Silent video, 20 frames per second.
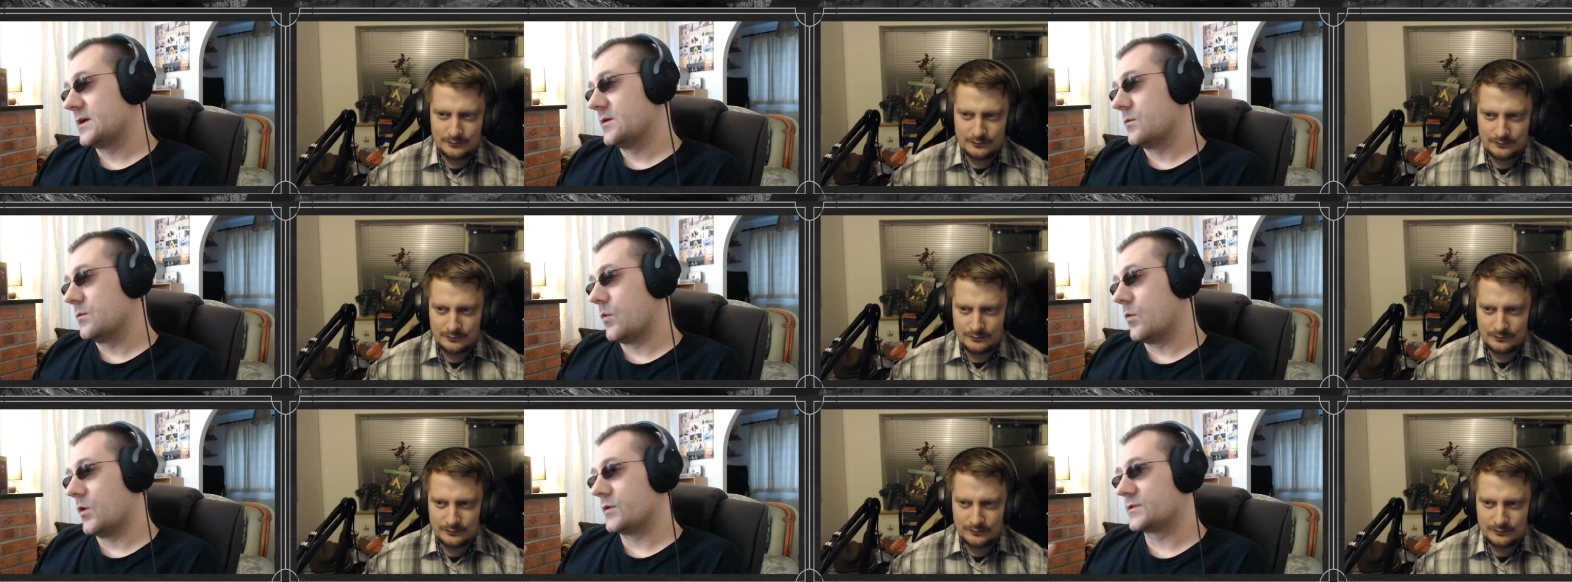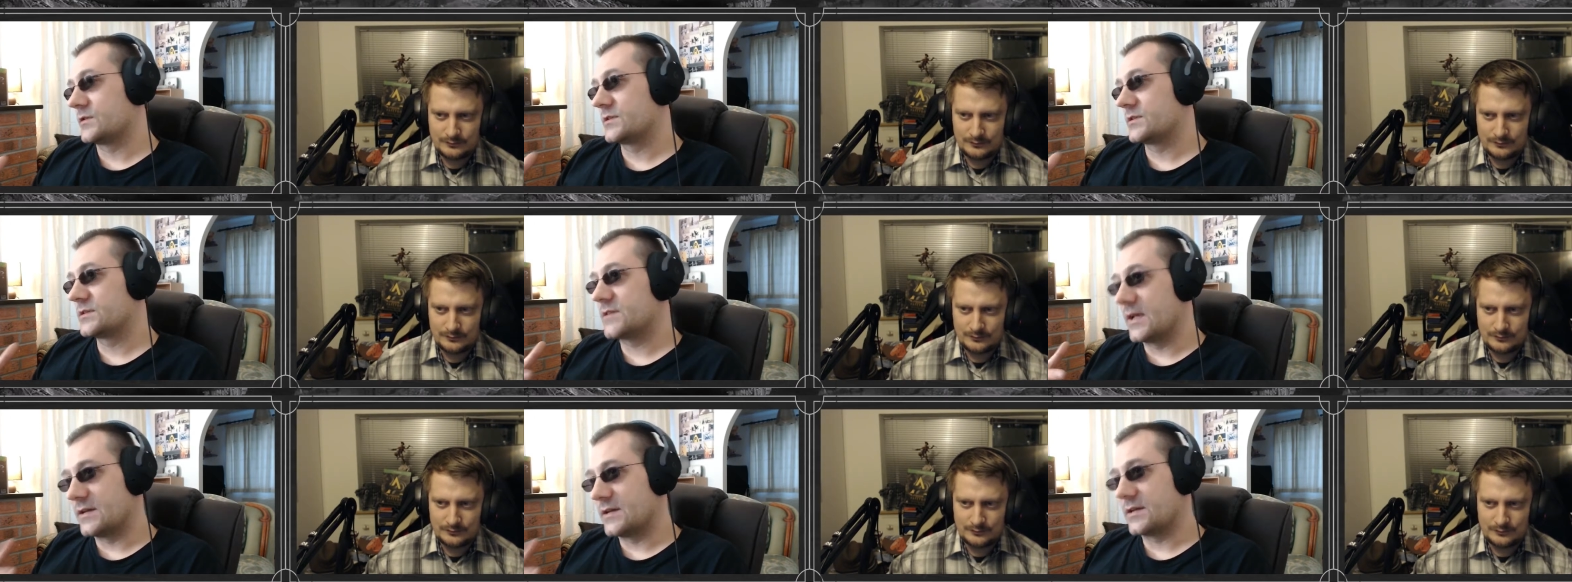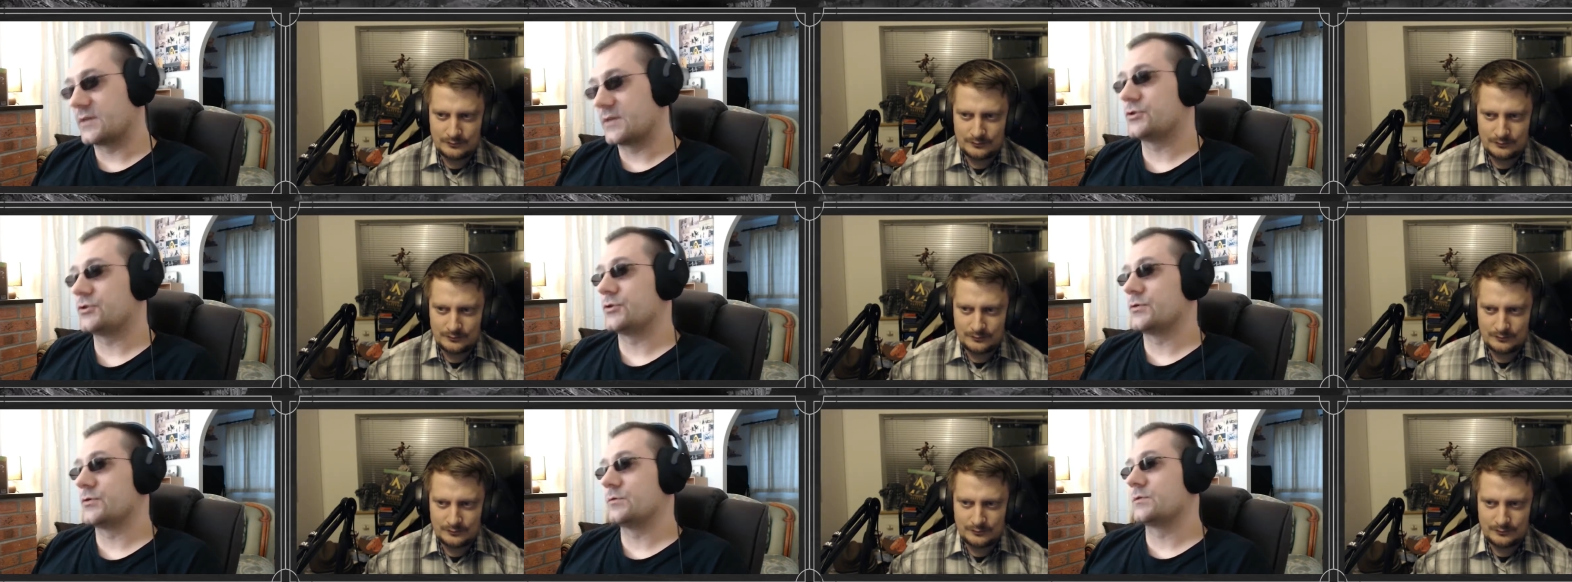Speaker 1: was sending
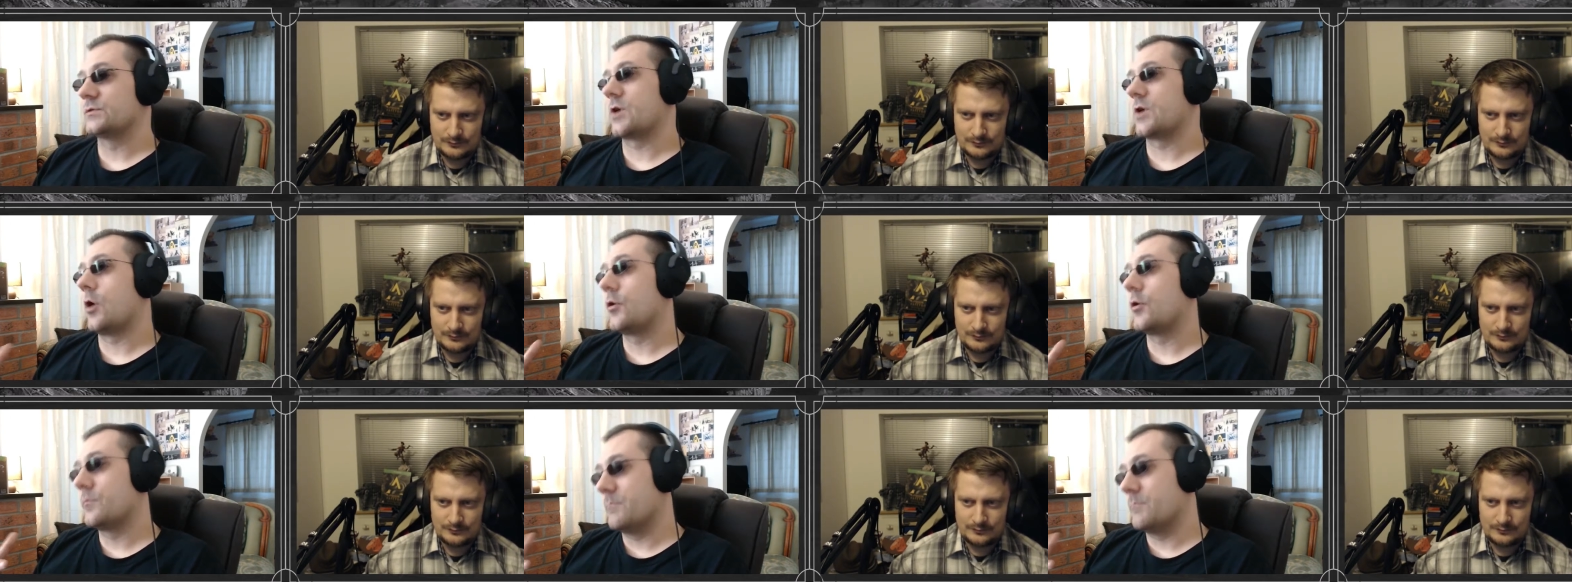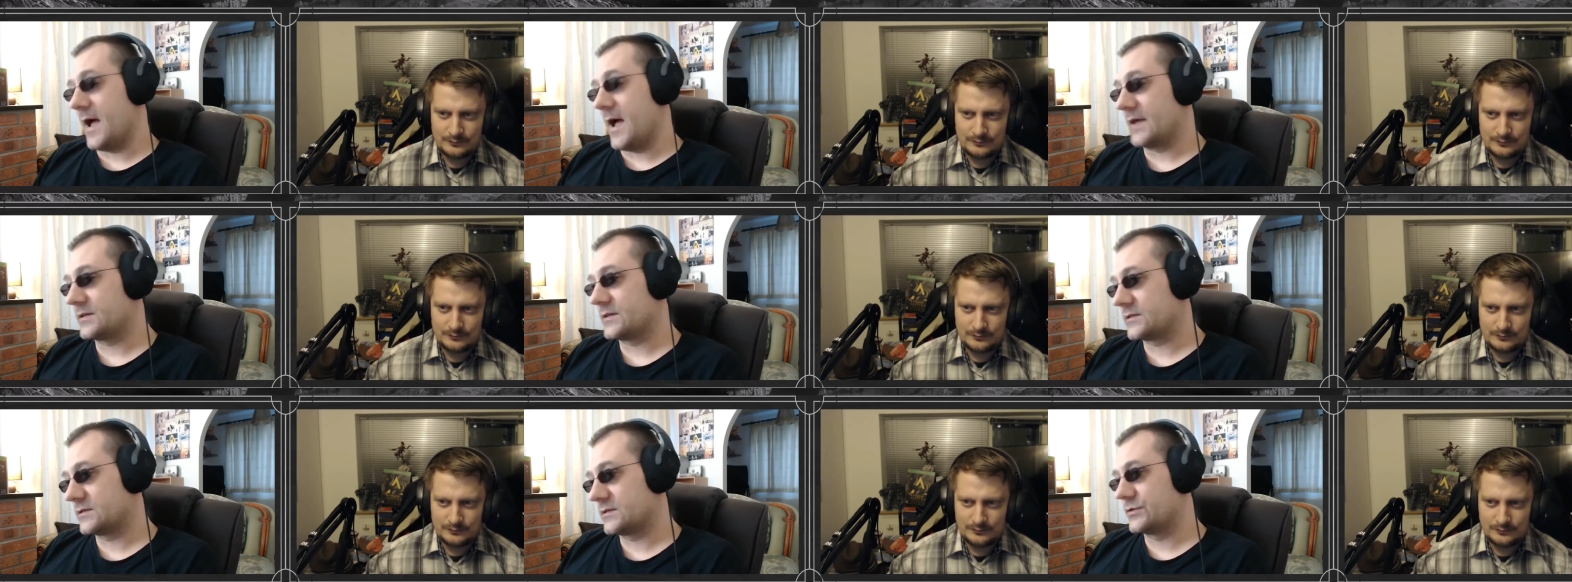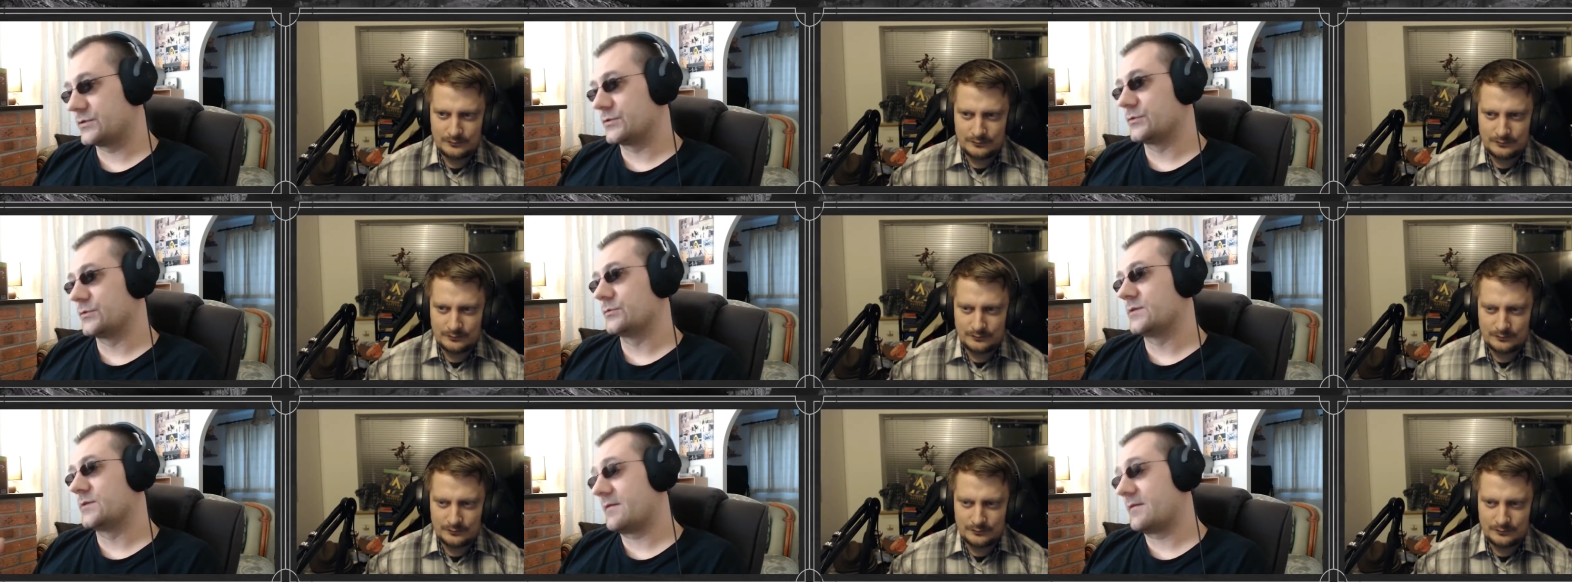Jews en masse
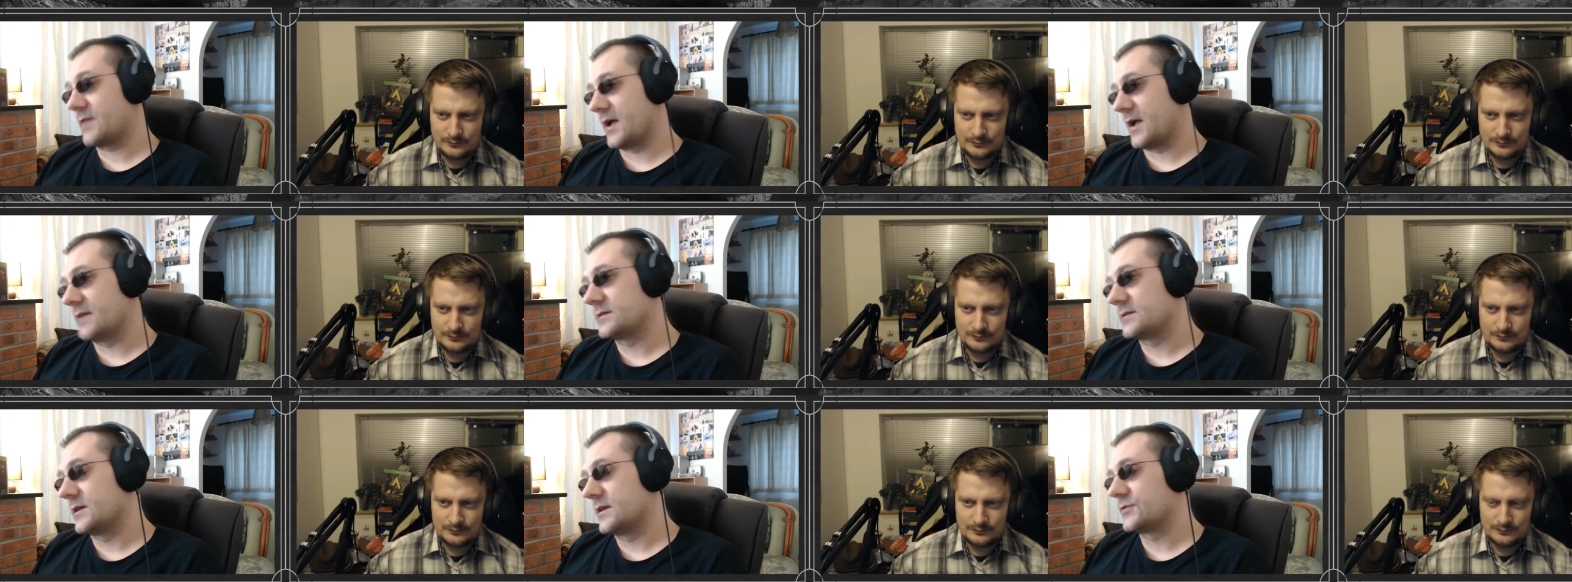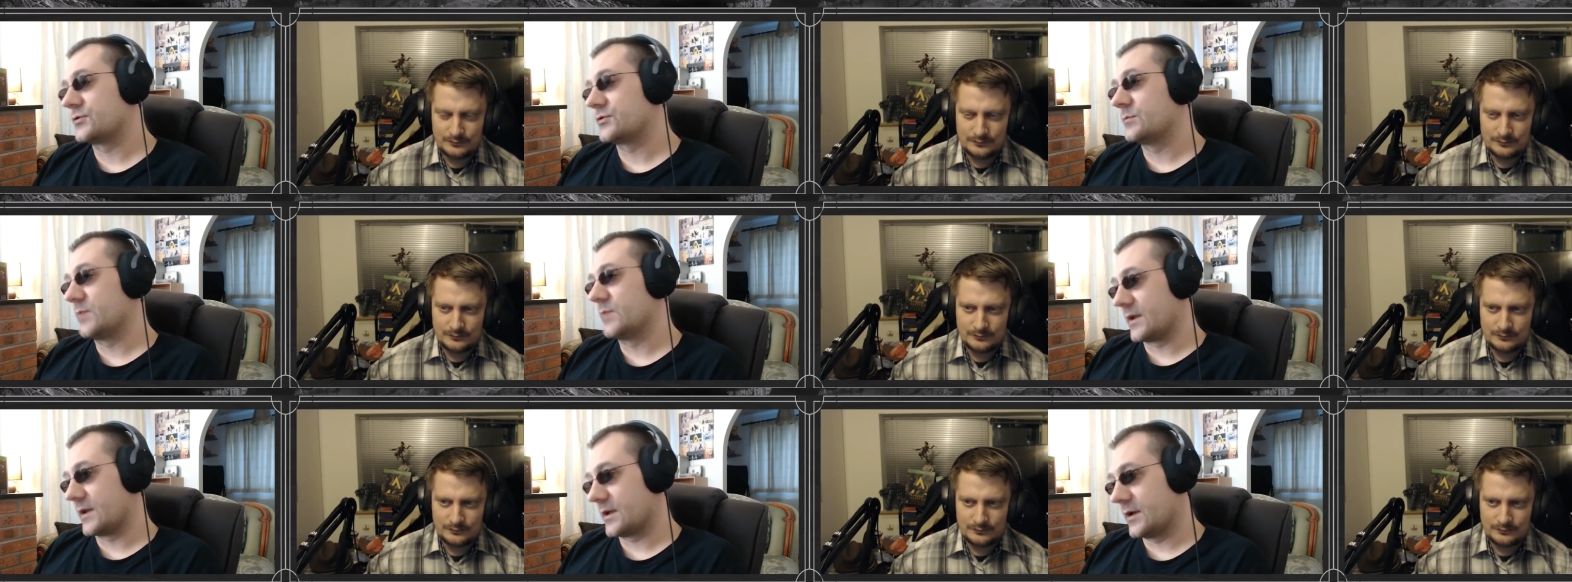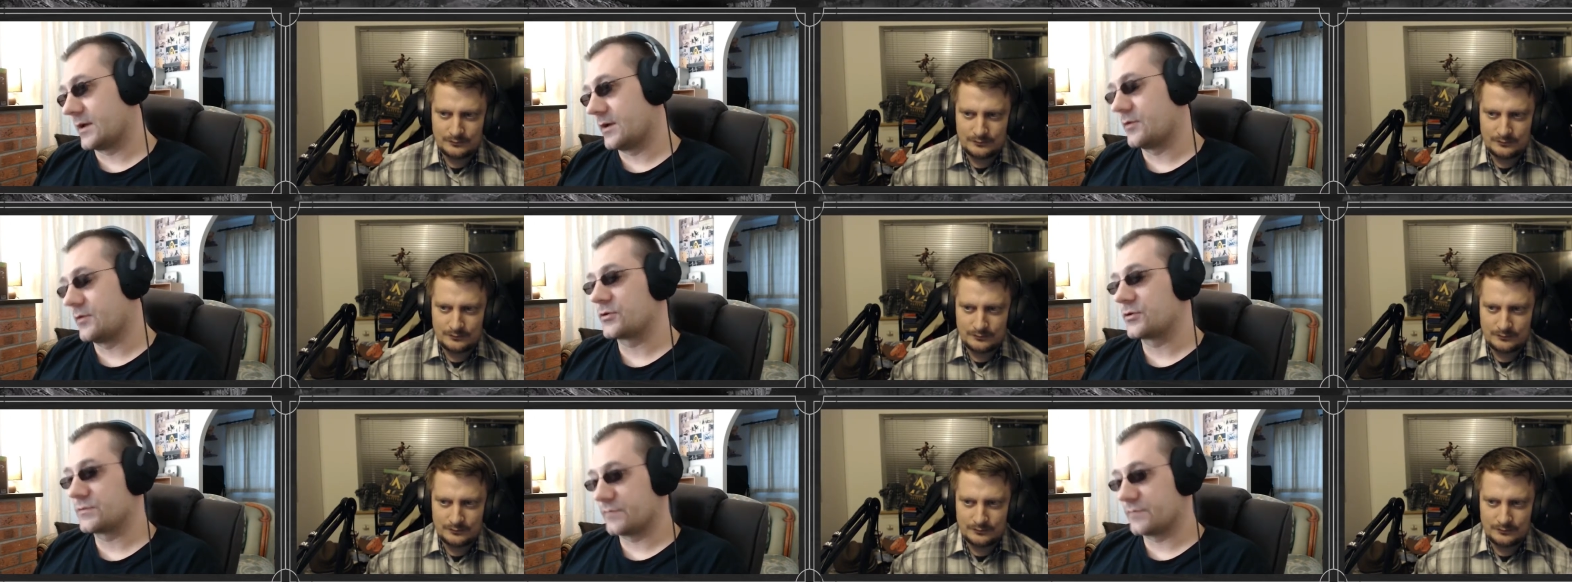to death camps like Treblinka
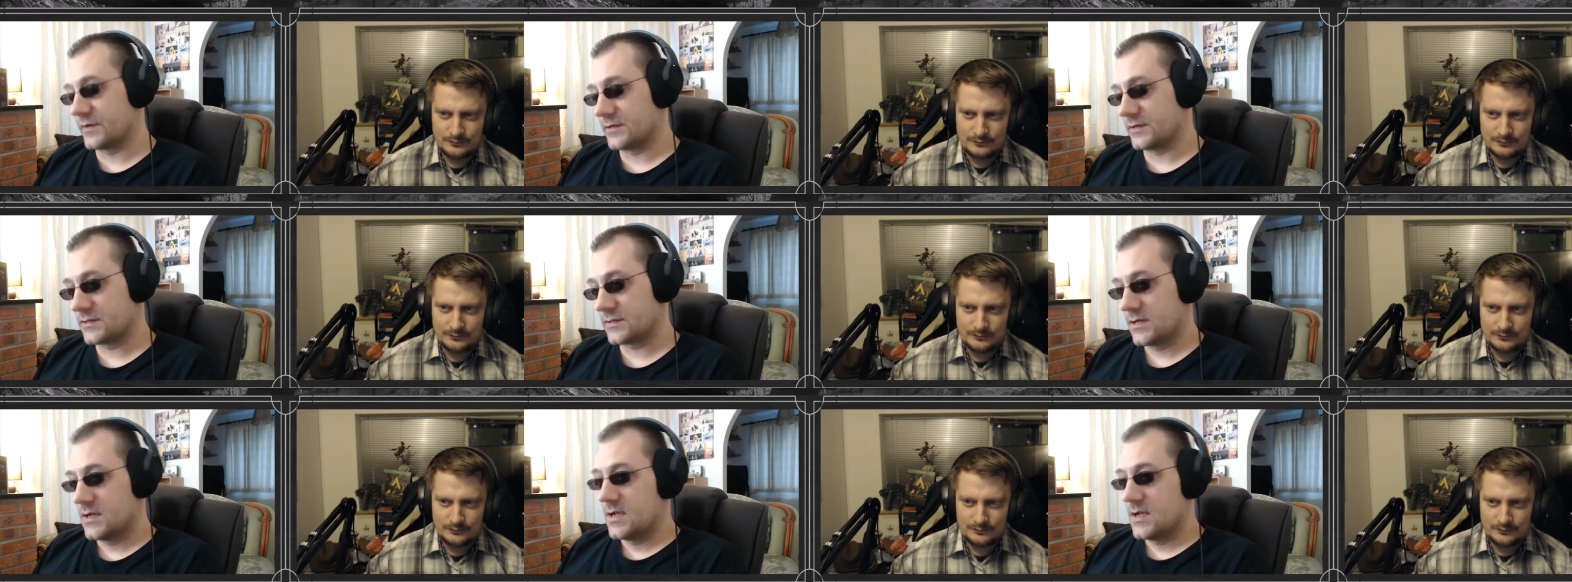and Auschwitz.